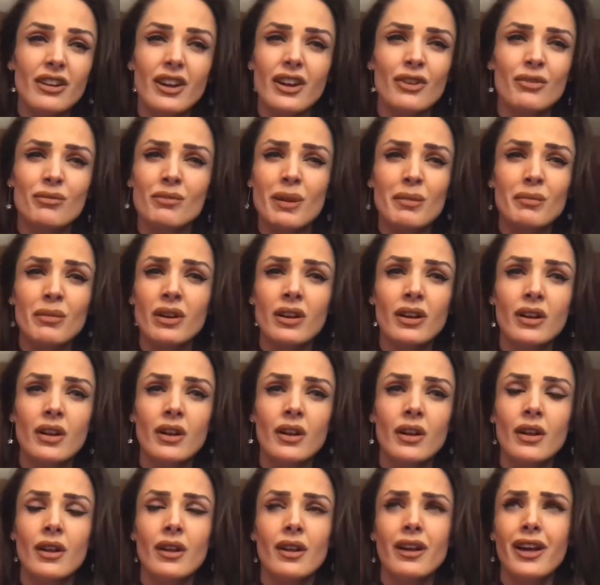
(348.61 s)
I don't remember.
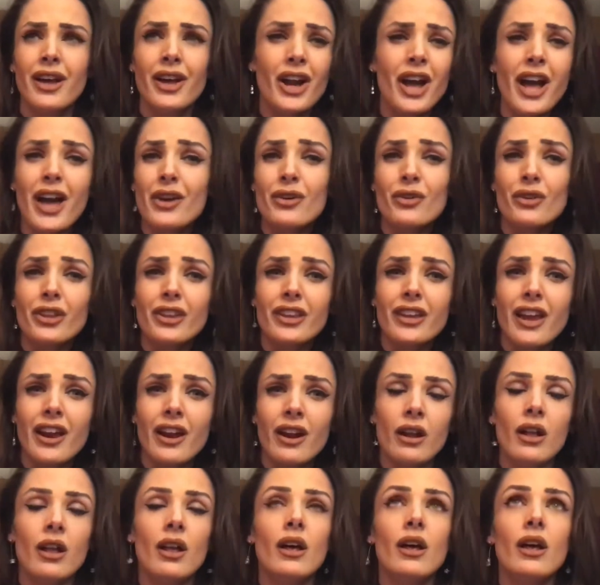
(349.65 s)
I don't really
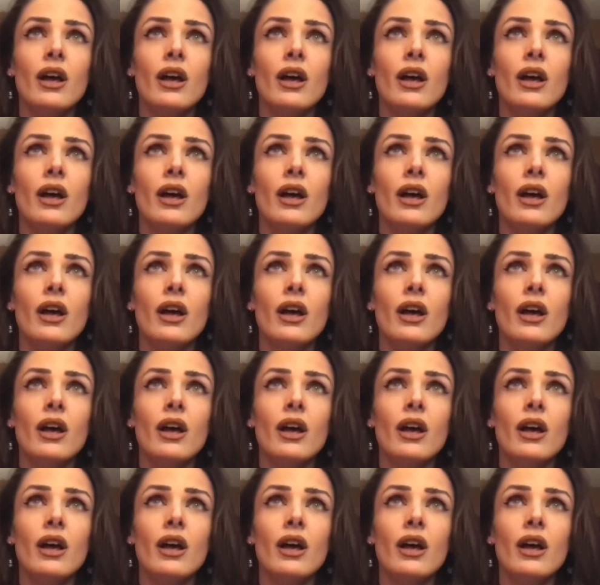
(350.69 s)
care.